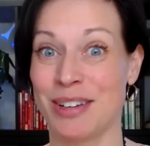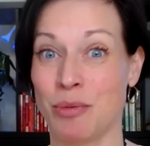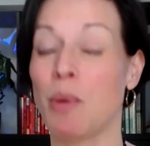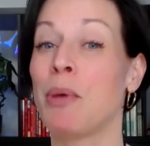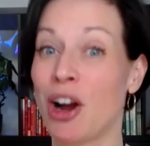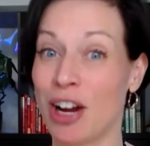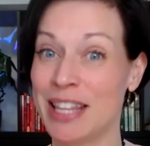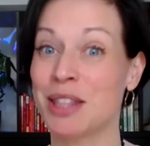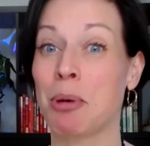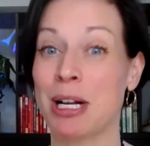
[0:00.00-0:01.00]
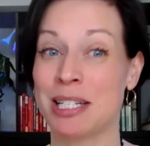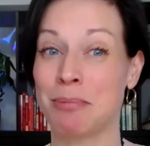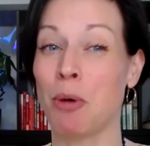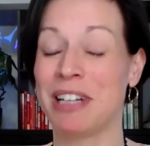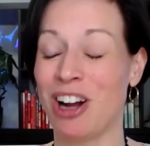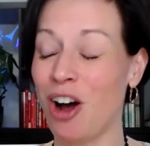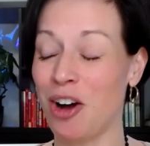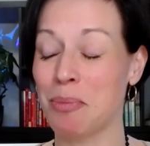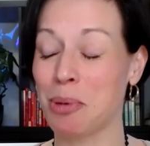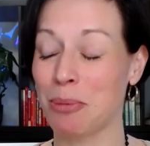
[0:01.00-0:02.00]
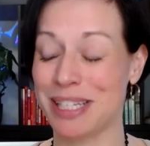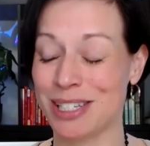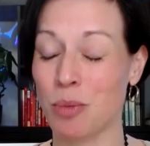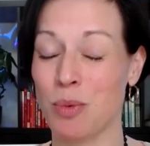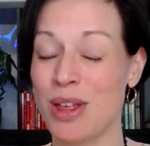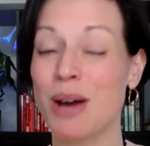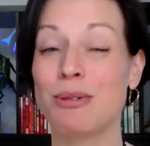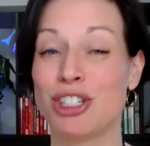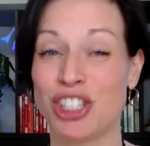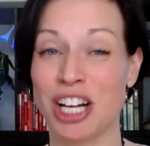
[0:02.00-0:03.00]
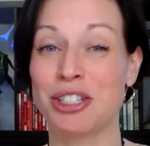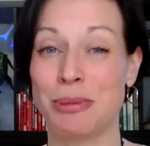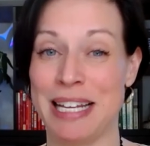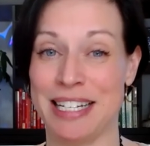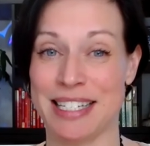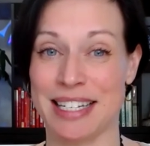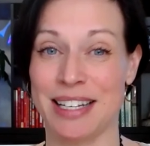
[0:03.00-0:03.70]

When we are in the present moment on purpose, without judgment,